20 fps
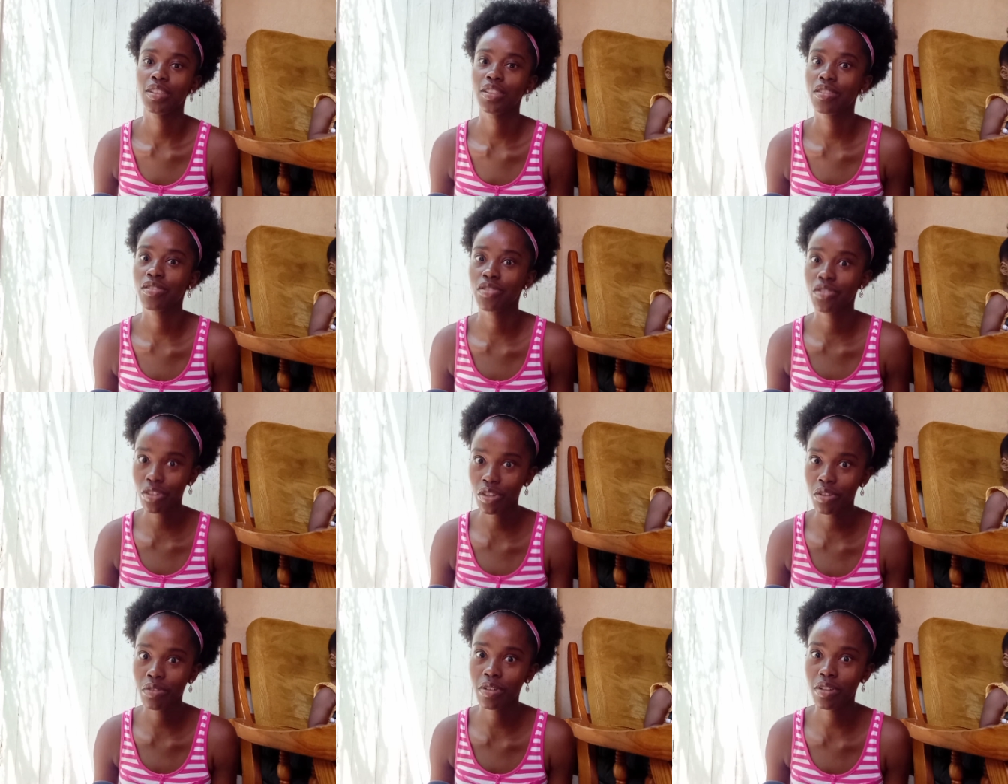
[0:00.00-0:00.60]

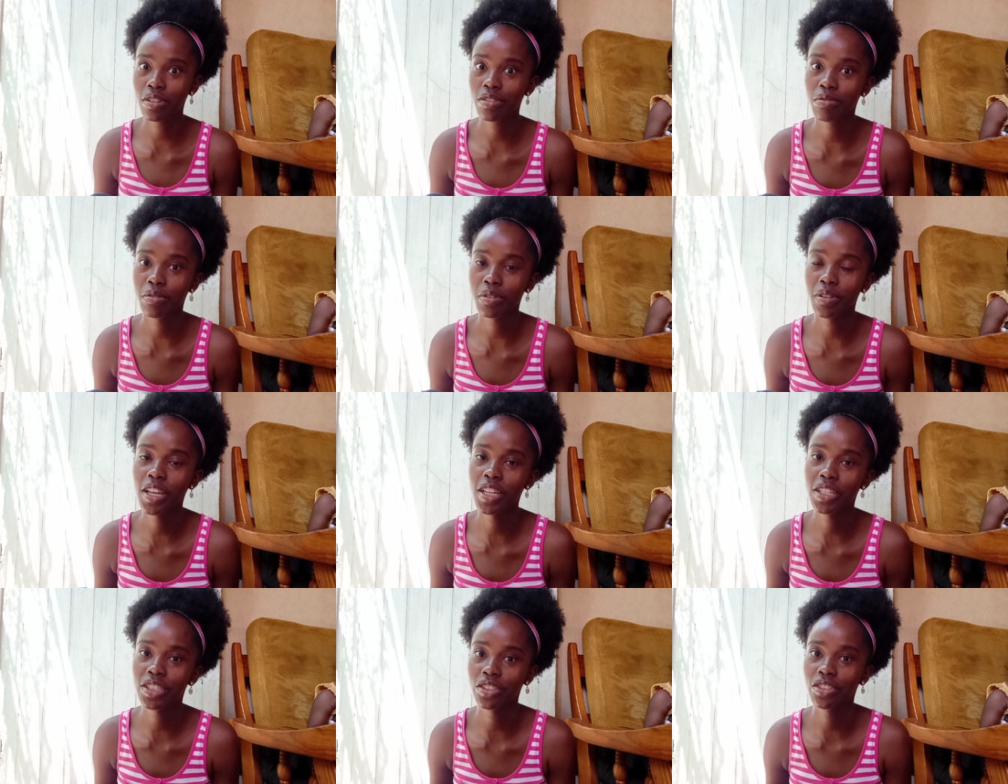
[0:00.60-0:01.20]
serious
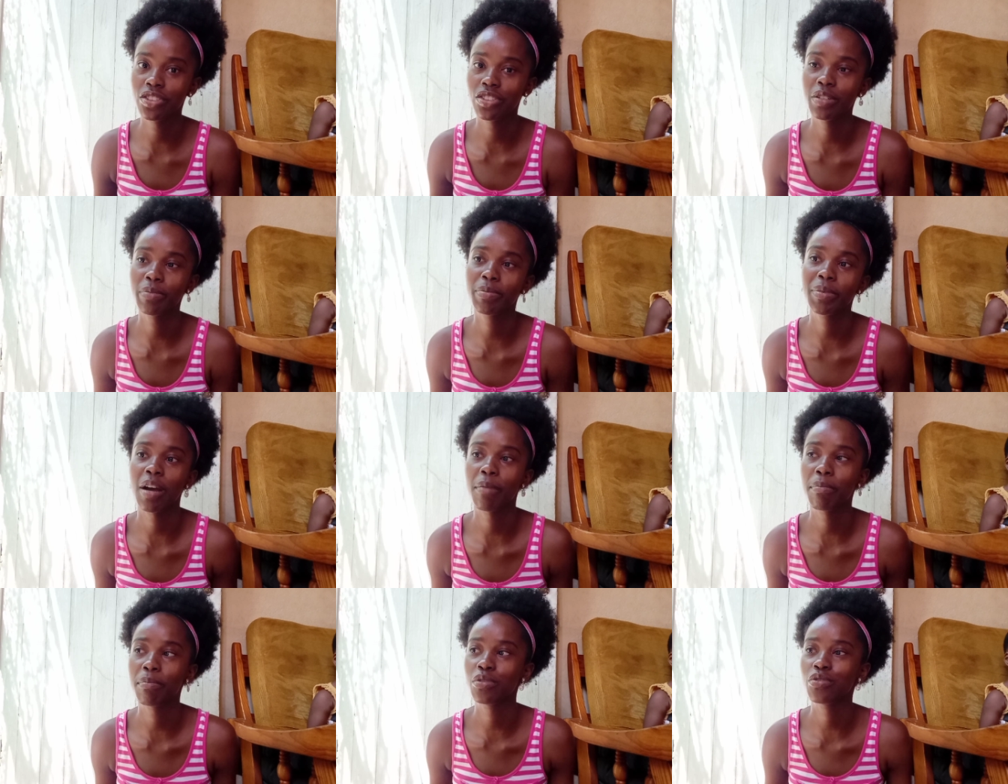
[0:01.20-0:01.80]
relationship
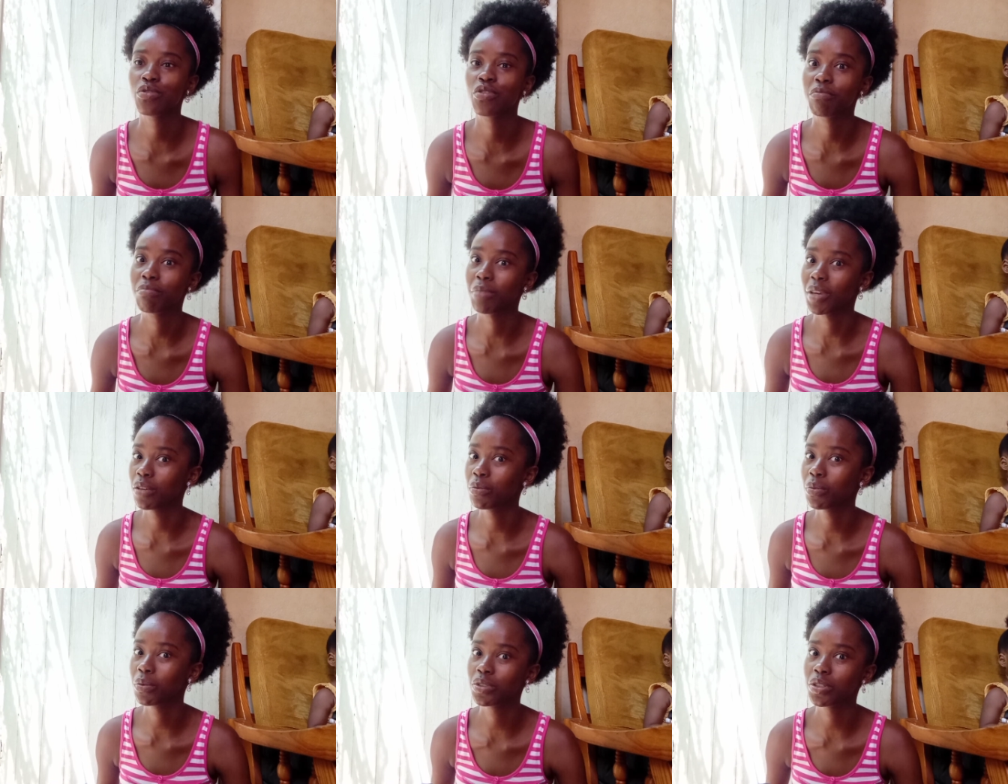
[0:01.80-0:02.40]
couples who've
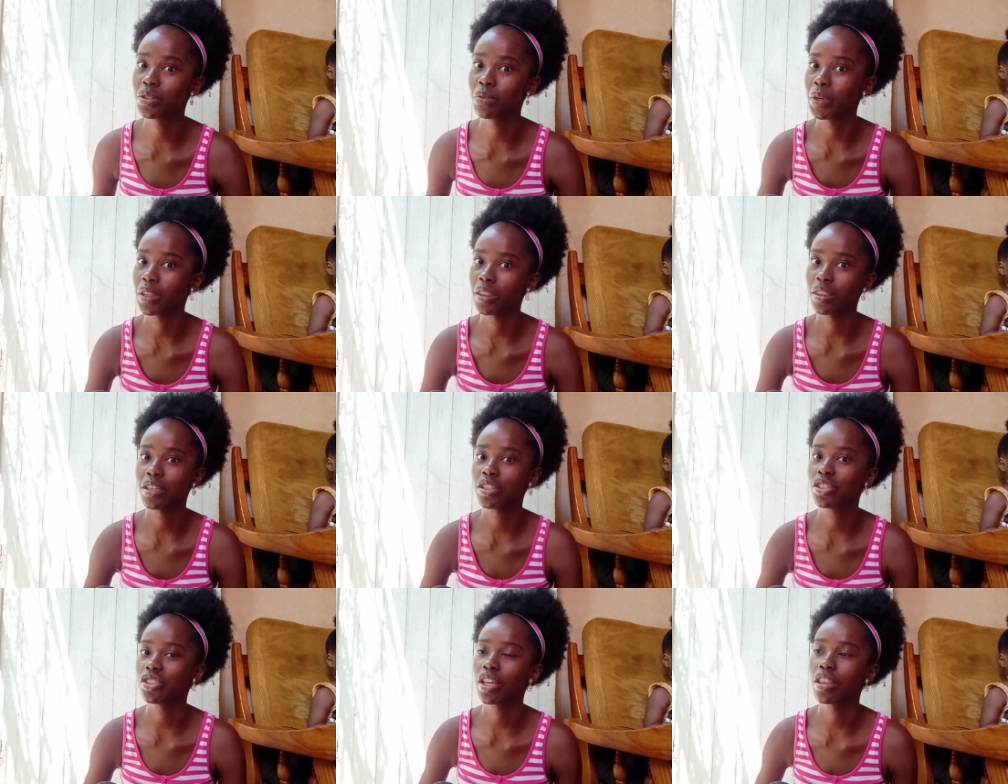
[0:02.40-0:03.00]
been with
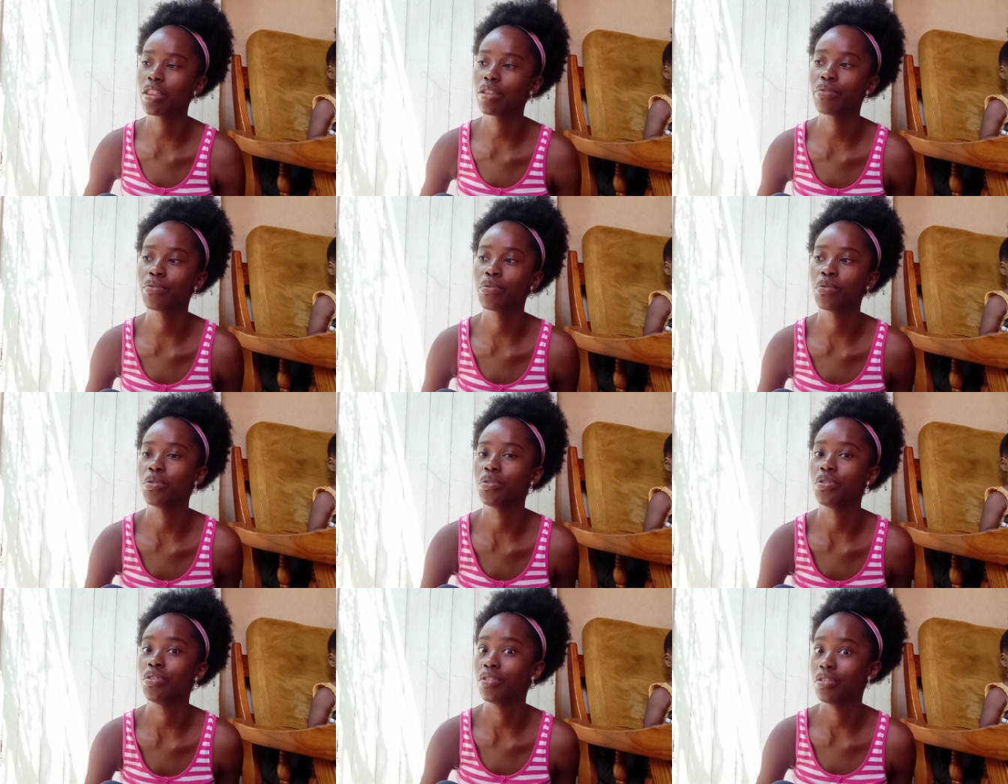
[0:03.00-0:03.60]
each other
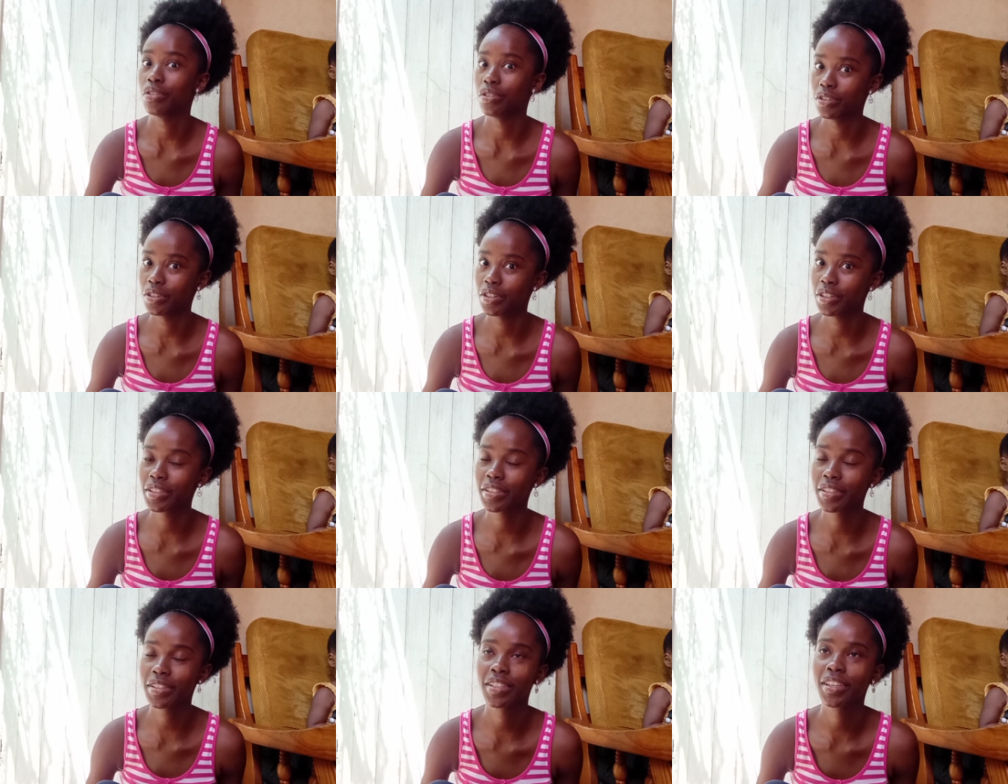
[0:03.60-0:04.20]
for
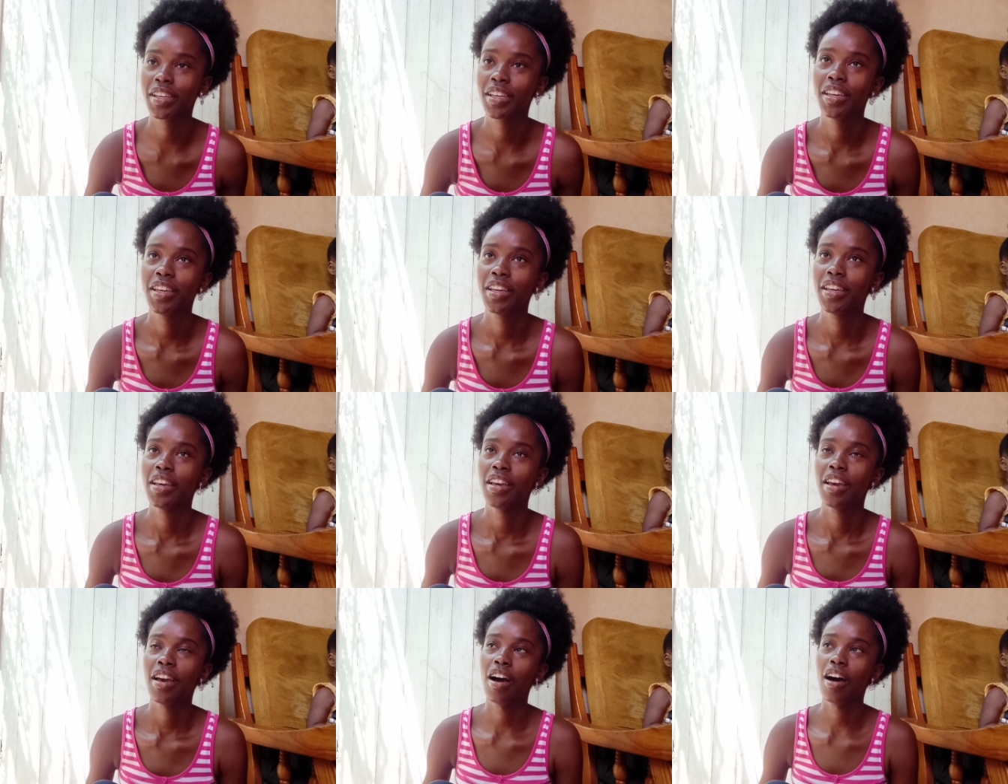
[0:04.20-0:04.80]
years.
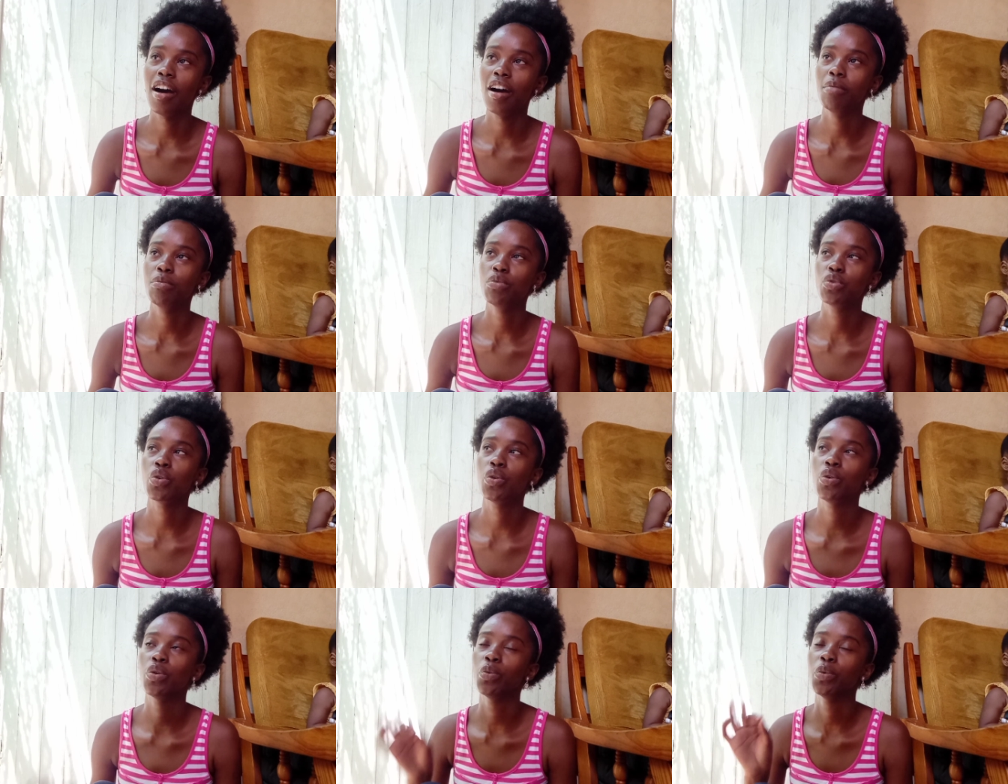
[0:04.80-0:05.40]

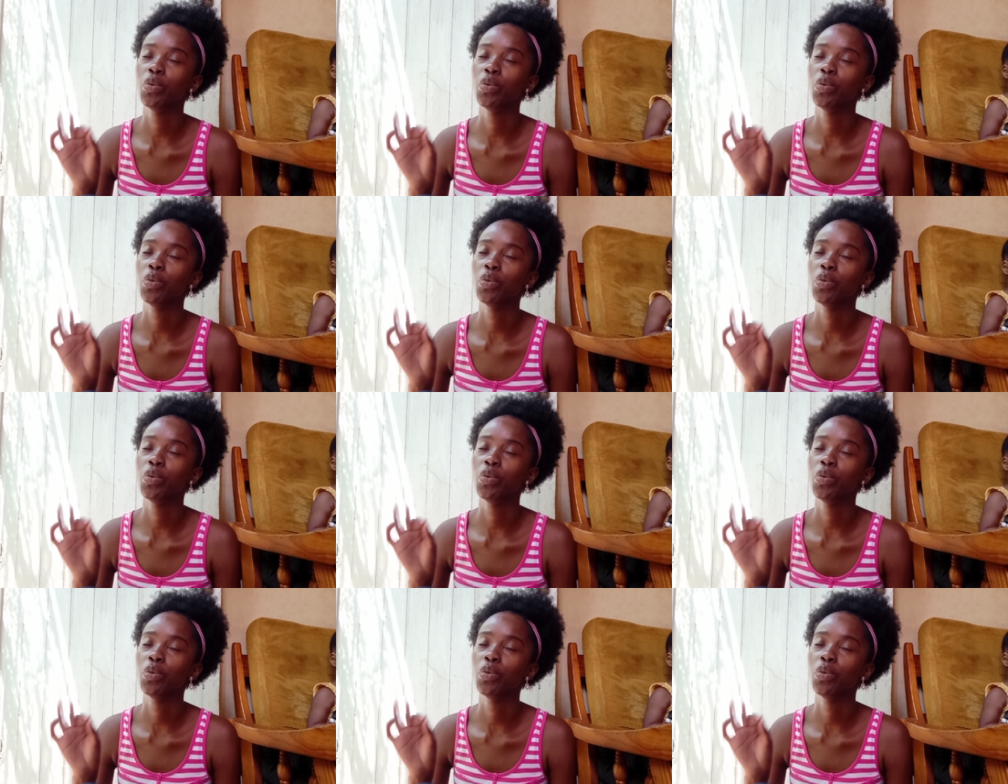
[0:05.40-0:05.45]
So